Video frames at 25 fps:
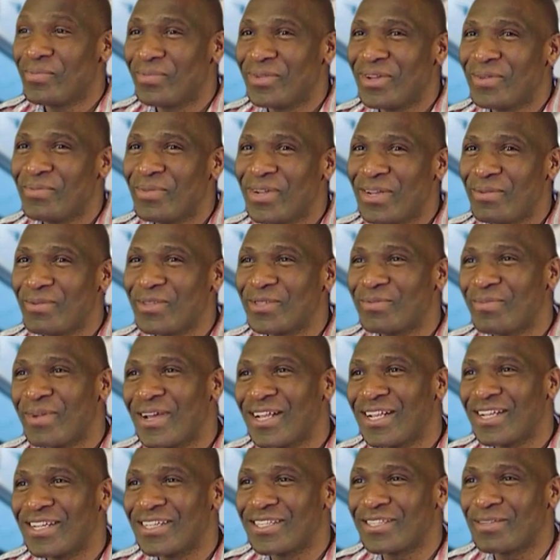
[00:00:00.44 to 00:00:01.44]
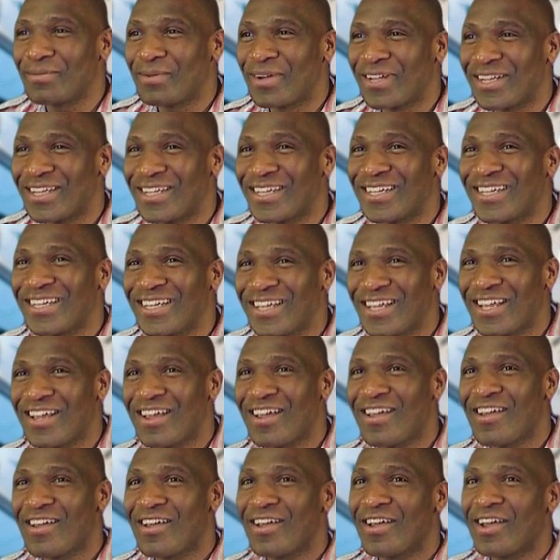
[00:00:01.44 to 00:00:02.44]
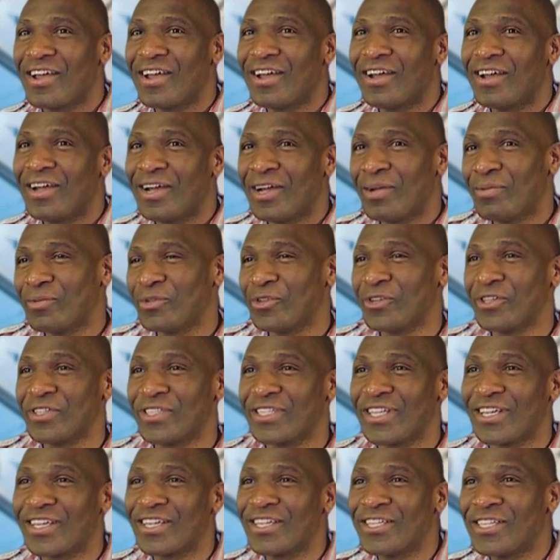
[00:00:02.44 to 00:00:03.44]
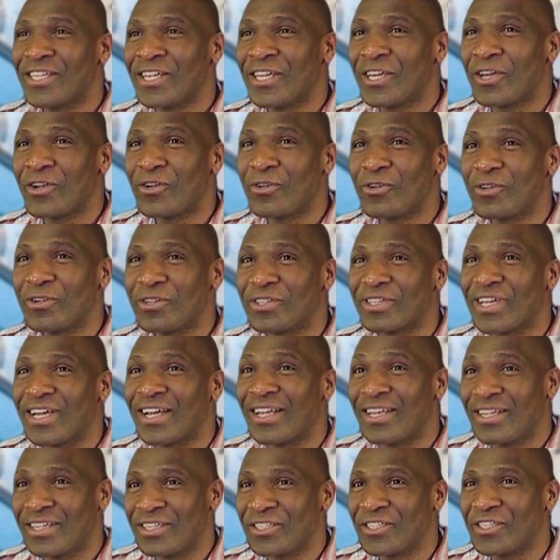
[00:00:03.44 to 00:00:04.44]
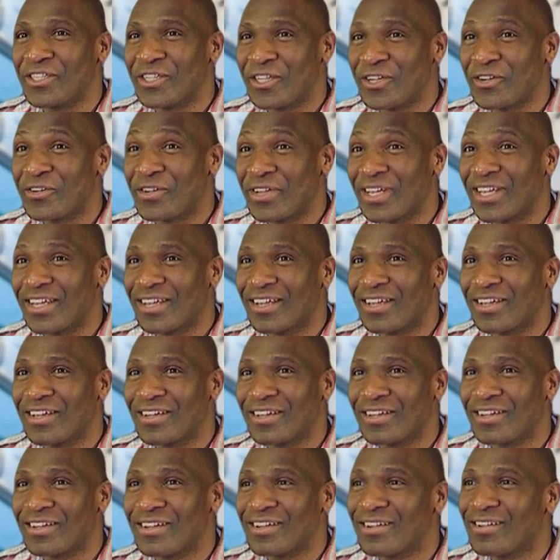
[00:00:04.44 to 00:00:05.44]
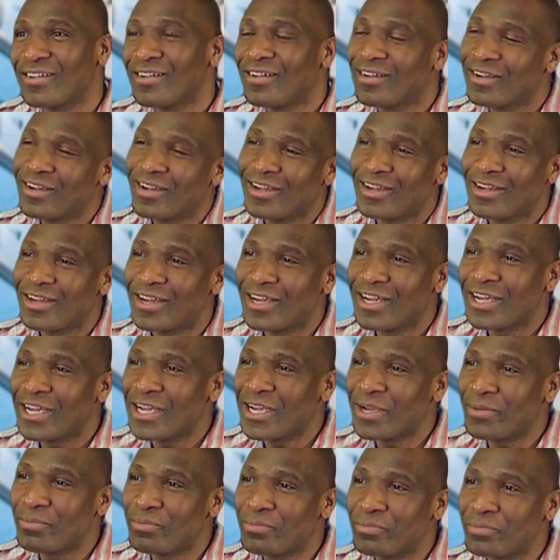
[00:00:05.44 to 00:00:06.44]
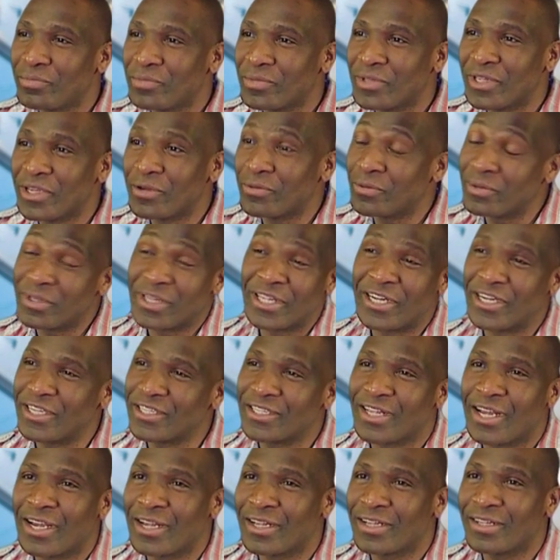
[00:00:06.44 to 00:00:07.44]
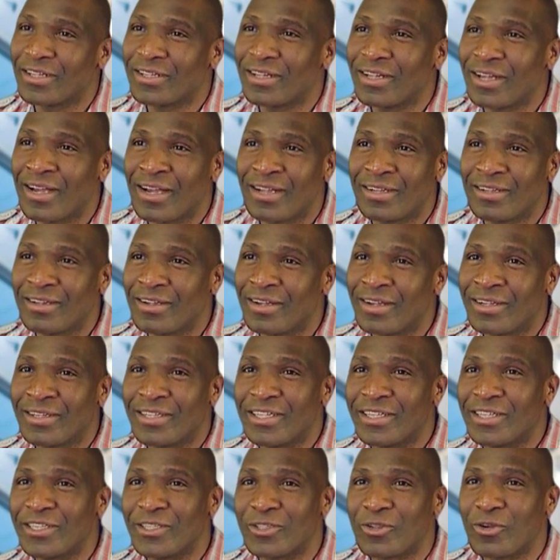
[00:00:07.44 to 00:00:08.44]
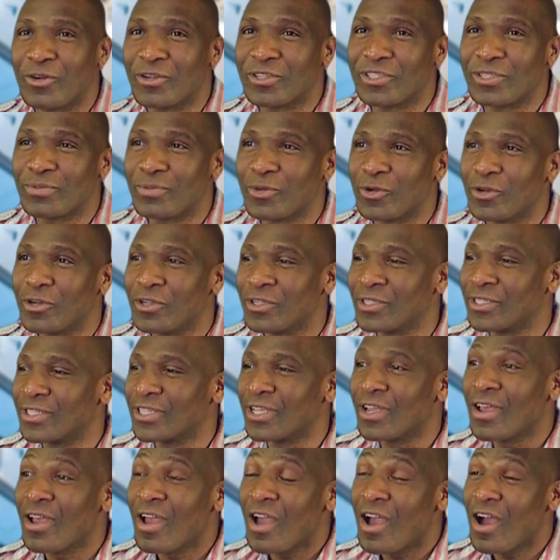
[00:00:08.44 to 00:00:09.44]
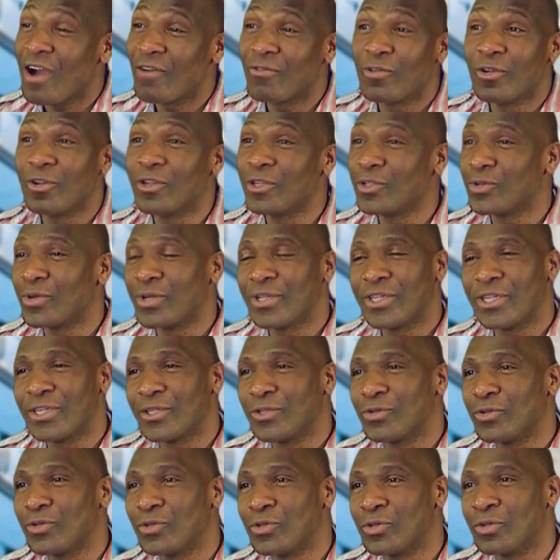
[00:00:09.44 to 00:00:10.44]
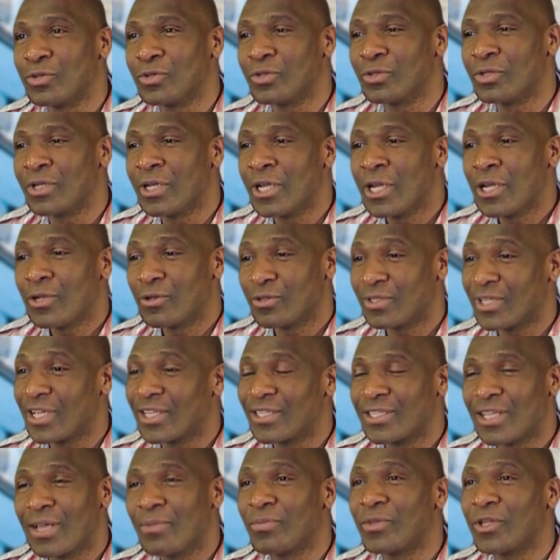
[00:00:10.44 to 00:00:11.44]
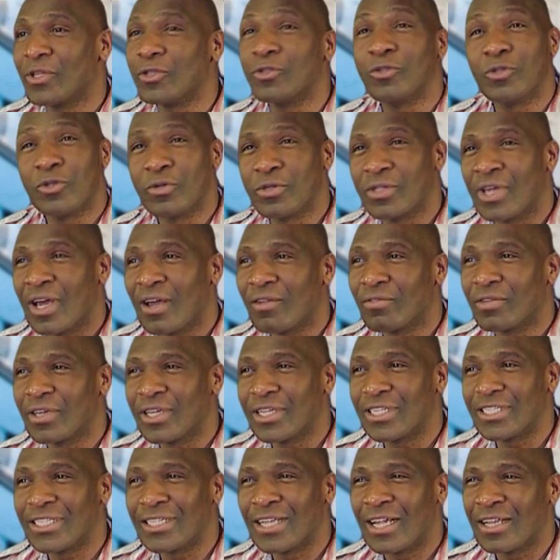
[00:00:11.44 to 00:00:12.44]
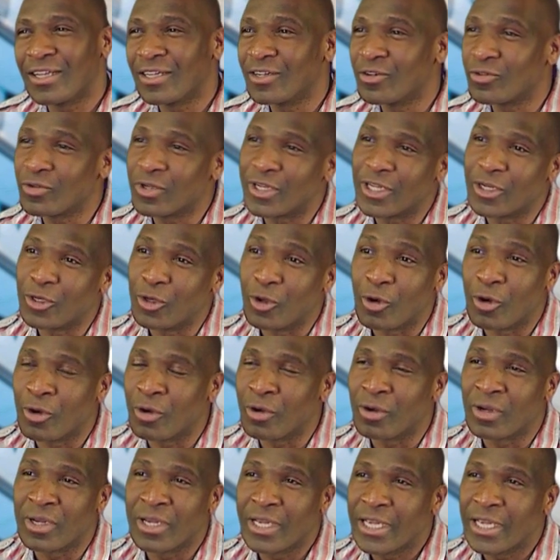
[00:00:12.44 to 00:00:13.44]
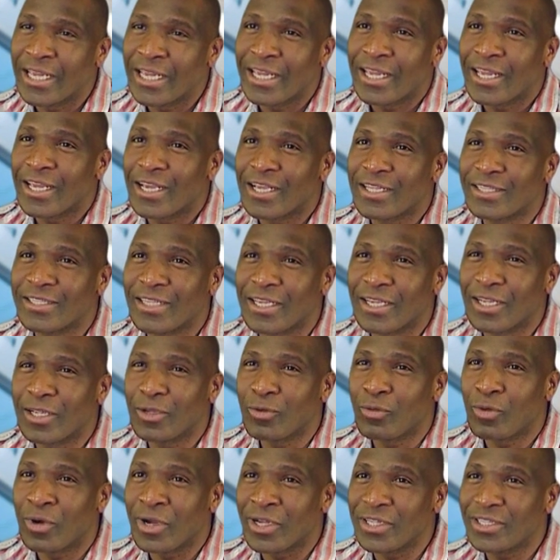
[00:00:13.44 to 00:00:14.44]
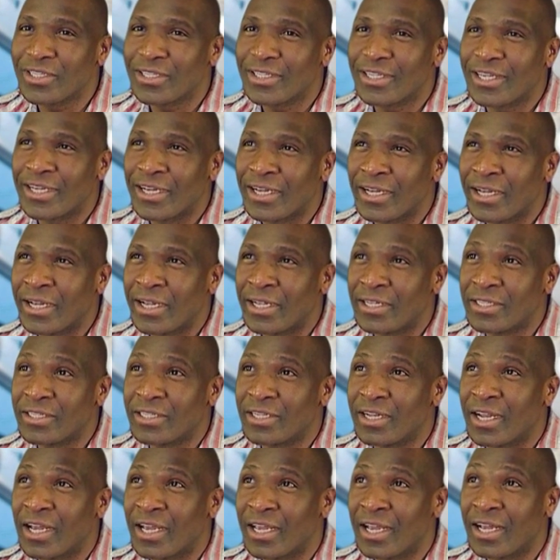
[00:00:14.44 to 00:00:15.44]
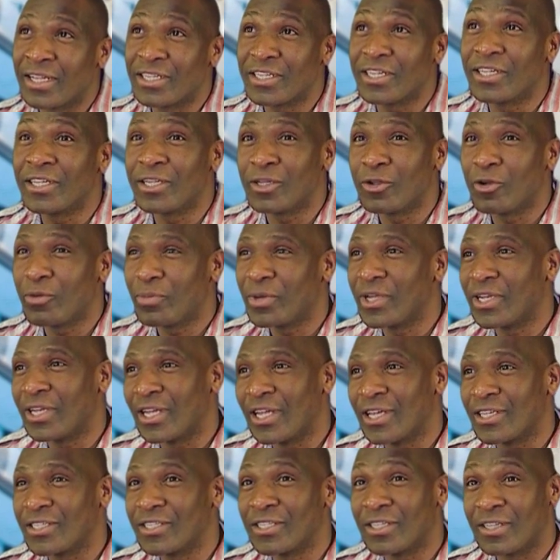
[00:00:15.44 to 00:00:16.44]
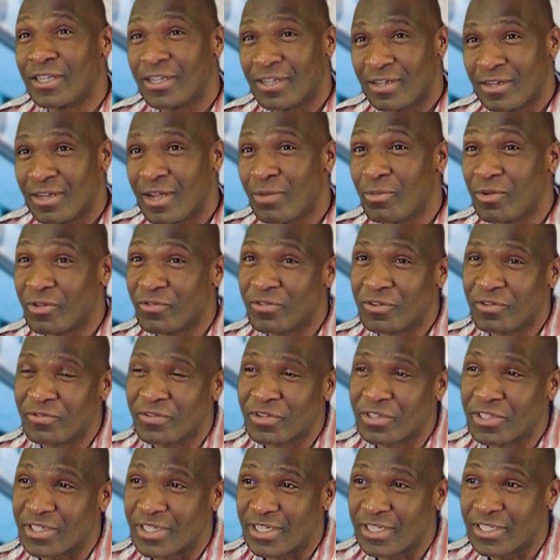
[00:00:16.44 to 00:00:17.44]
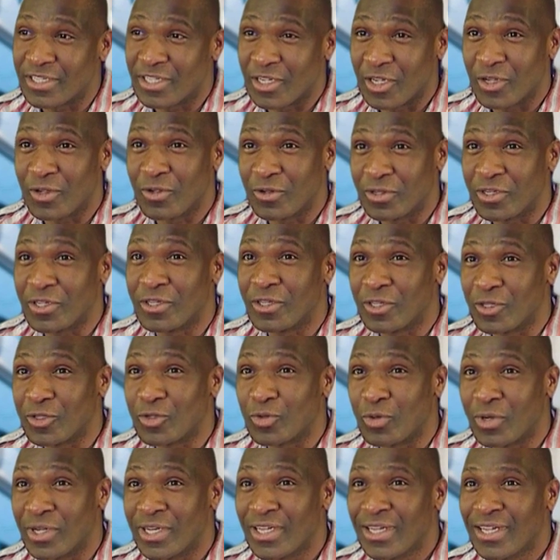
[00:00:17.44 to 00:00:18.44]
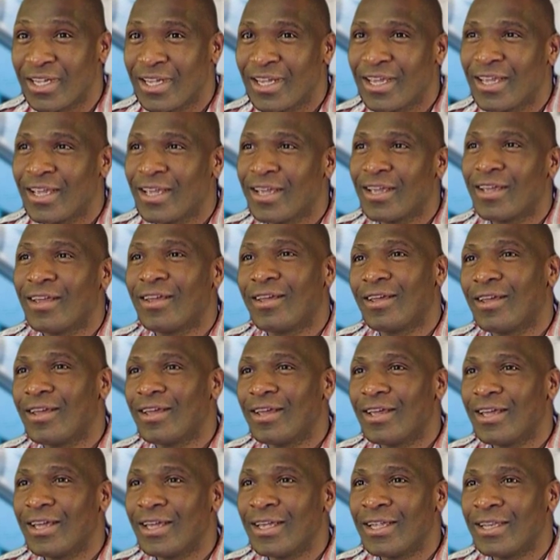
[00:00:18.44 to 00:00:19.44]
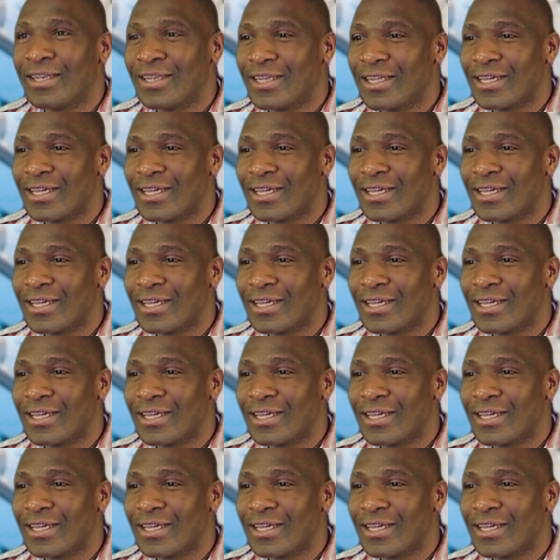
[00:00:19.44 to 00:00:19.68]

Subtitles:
My name is Mandla Sibanda. I'm doing second year aeronautical engineering. Well, the reason I did this course is because I've always wanted to start something to do with aviation. I didn't really know exactly what until I attended open days in a number of universities, including this one. And